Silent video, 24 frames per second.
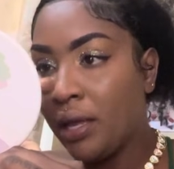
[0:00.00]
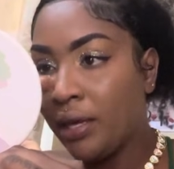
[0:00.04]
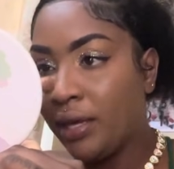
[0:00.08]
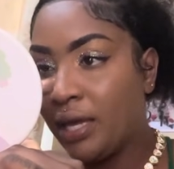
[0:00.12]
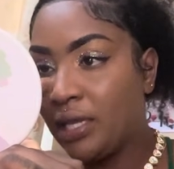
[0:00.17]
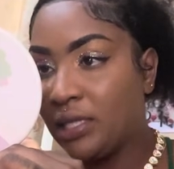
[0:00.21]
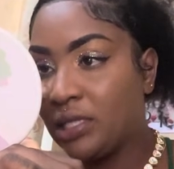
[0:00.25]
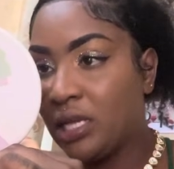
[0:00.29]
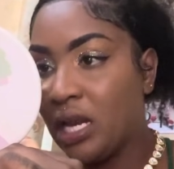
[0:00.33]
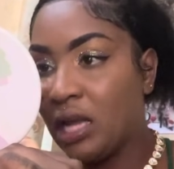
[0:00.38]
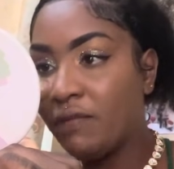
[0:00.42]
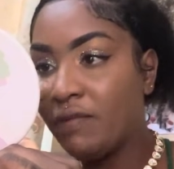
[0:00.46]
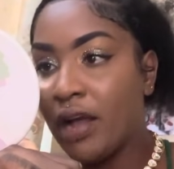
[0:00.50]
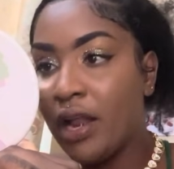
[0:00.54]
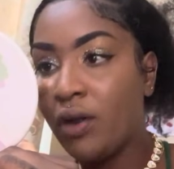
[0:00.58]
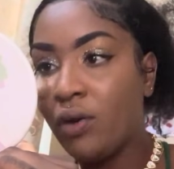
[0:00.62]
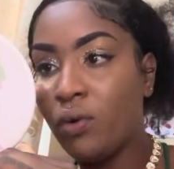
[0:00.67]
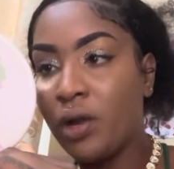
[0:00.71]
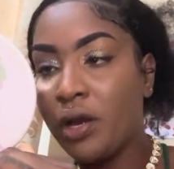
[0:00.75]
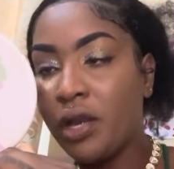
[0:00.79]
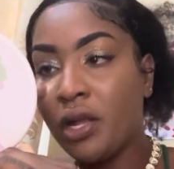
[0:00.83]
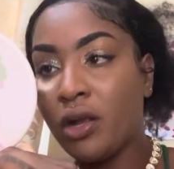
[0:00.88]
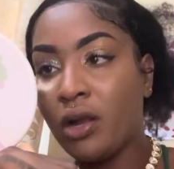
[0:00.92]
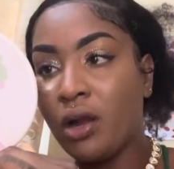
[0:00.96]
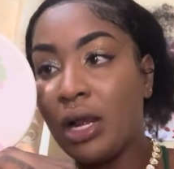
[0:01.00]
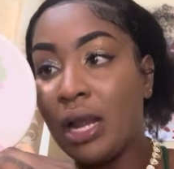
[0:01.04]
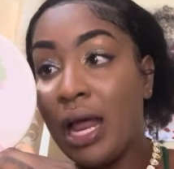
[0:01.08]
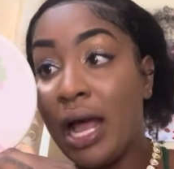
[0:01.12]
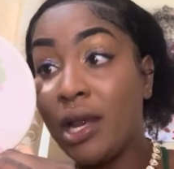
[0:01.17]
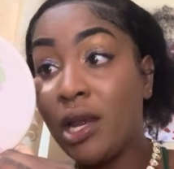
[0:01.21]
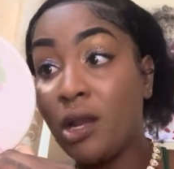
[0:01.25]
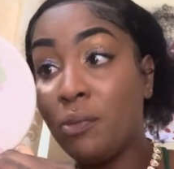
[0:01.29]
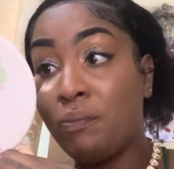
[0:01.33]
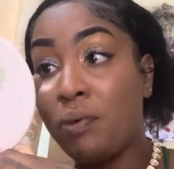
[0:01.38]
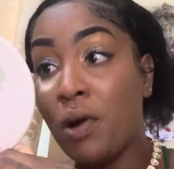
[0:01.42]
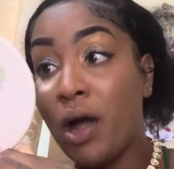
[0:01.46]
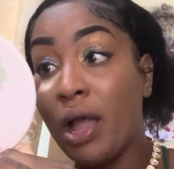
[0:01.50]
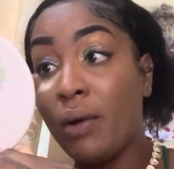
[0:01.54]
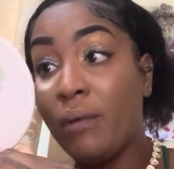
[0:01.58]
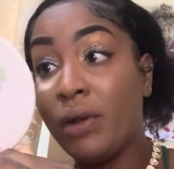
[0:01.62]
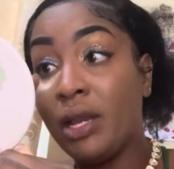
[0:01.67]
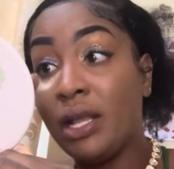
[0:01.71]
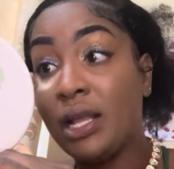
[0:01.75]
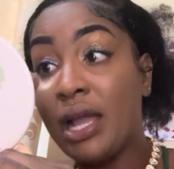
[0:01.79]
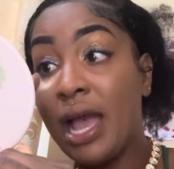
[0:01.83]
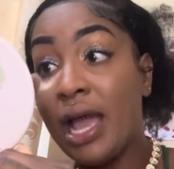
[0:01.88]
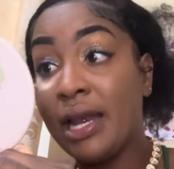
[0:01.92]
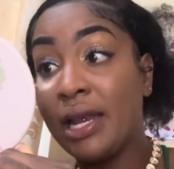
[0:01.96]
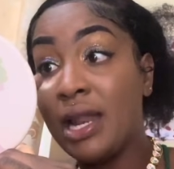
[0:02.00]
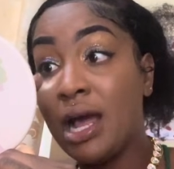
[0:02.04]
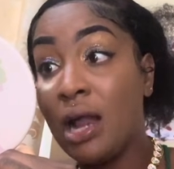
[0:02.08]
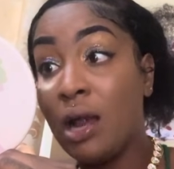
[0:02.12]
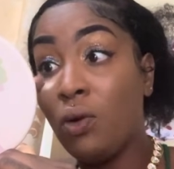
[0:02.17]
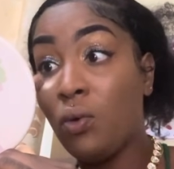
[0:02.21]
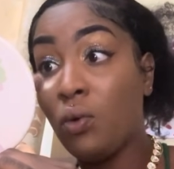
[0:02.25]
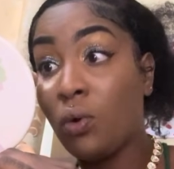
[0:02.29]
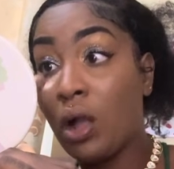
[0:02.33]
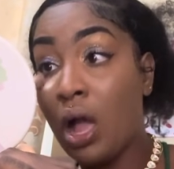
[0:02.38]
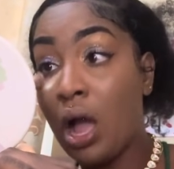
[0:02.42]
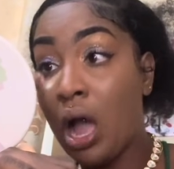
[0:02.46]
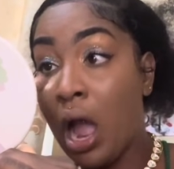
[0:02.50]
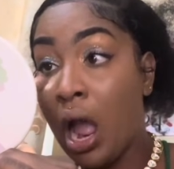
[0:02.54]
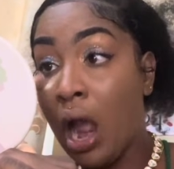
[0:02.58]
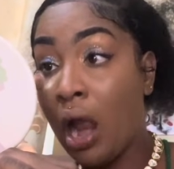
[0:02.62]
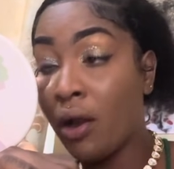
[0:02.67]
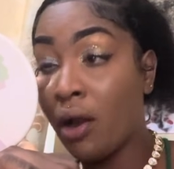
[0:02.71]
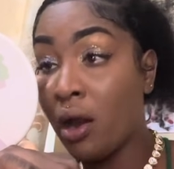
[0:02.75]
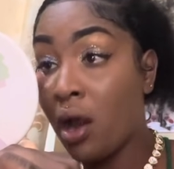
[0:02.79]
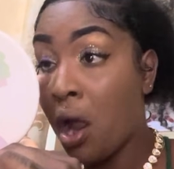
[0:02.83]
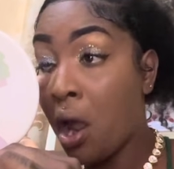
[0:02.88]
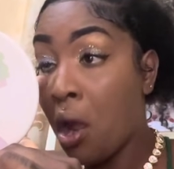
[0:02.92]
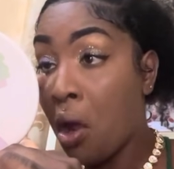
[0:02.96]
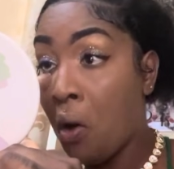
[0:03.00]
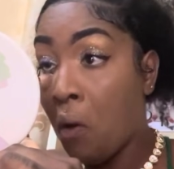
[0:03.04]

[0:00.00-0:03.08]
Kitty never know the girl at the point when the guy that look her,